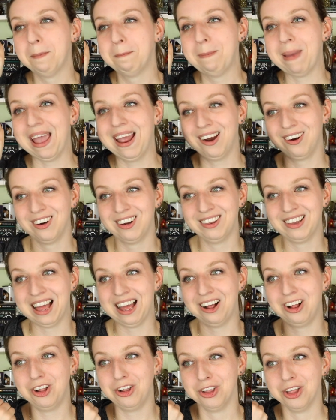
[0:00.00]

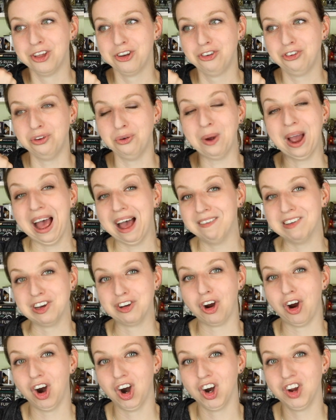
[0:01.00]
parallel to
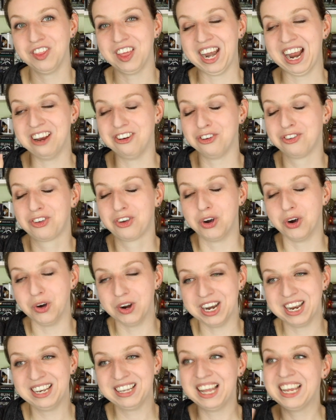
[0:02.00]
Avatar that I just
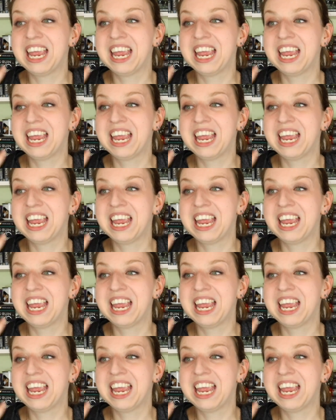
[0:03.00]
couldn't.